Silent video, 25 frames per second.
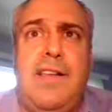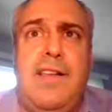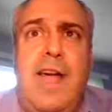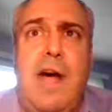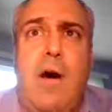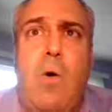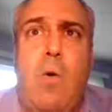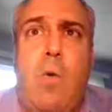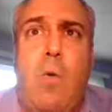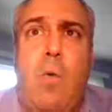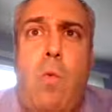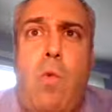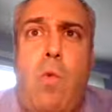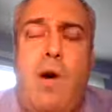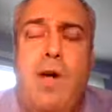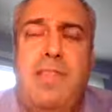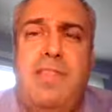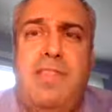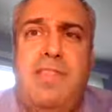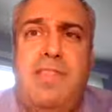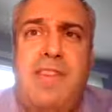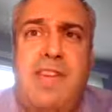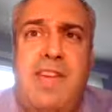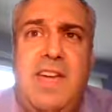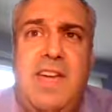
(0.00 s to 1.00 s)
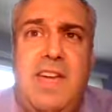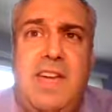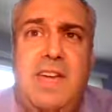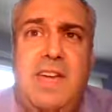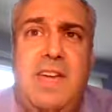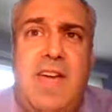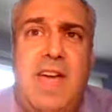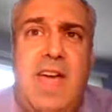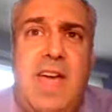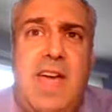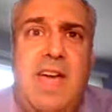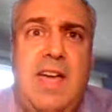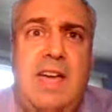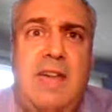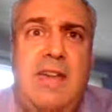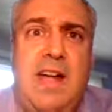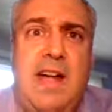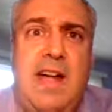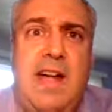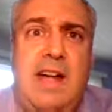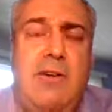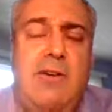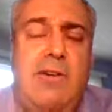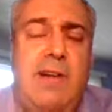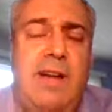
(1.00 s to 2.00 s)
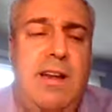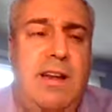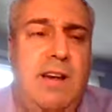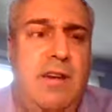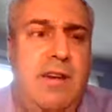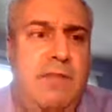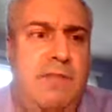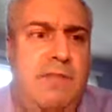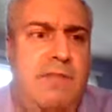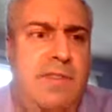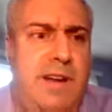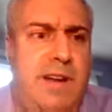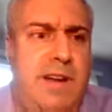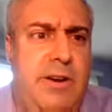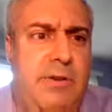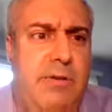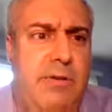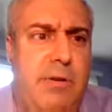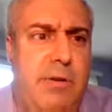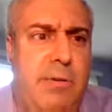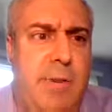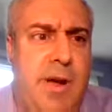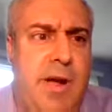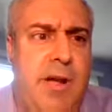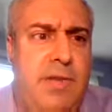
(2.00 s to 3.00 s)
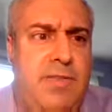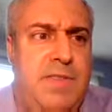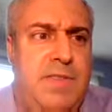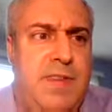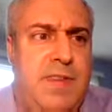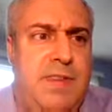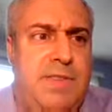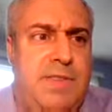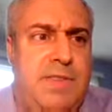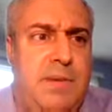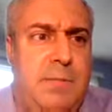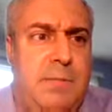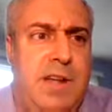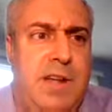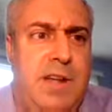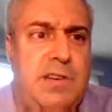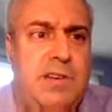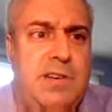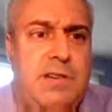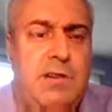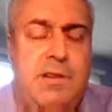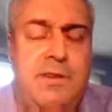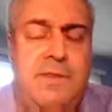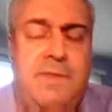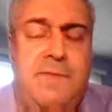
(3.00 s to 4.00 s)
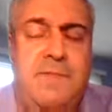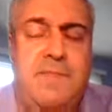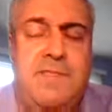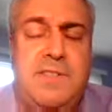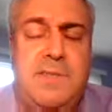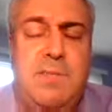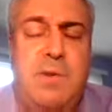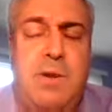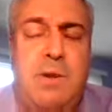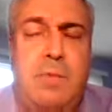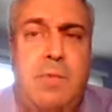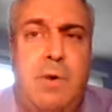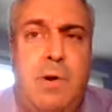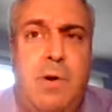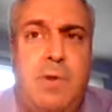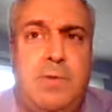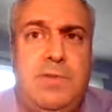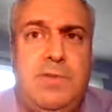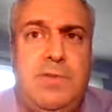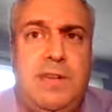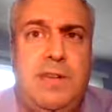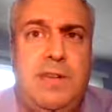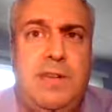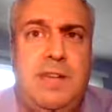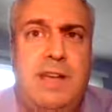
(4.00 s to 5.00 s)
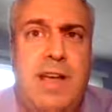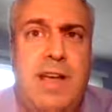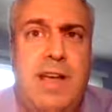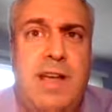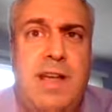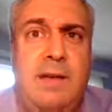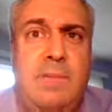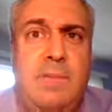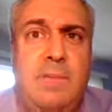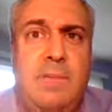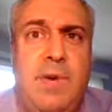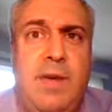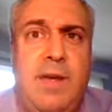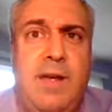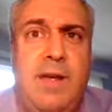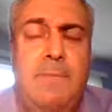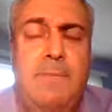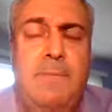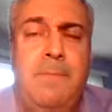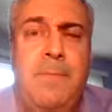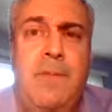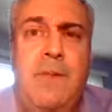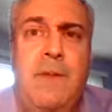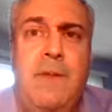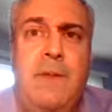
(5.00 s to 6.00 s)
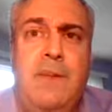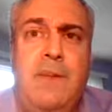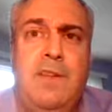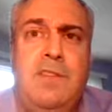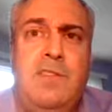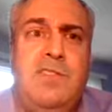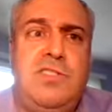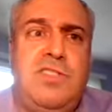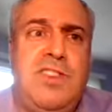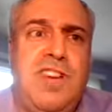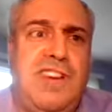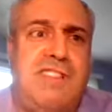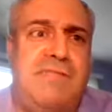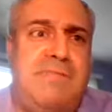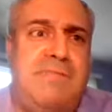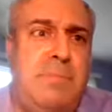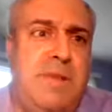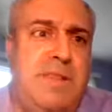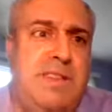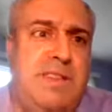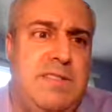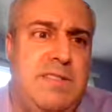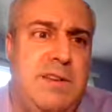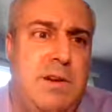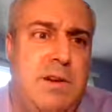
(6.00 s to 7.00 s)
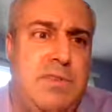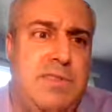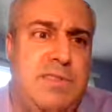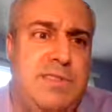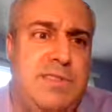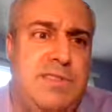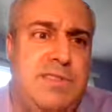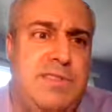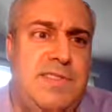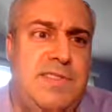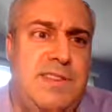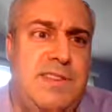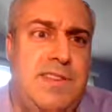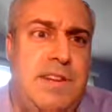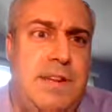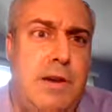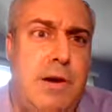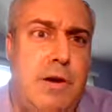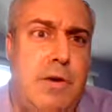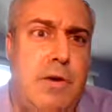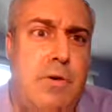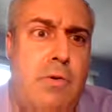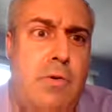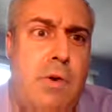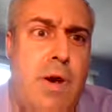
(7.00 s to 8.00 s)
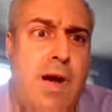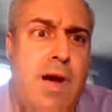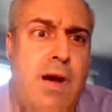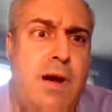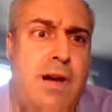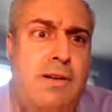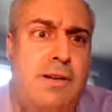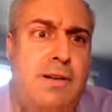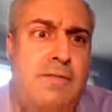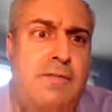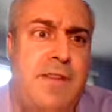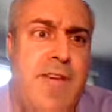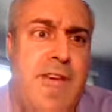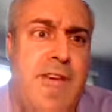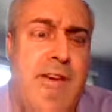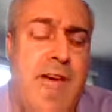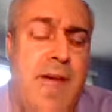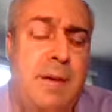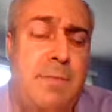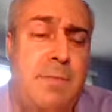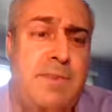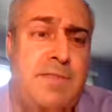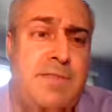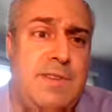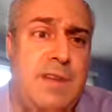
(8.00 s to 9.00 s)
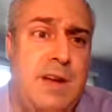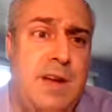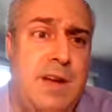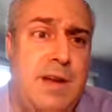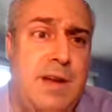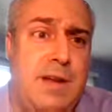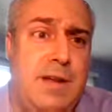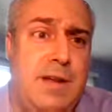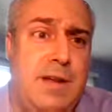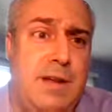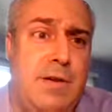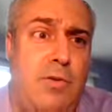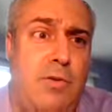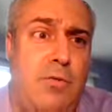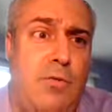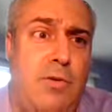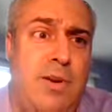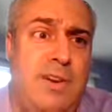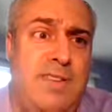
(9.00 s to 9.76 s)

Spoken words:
Now, one thing, and I created a video about this, I'm not sure if it's been posted yet, but Jeff Bezos, the CEO of Amazon,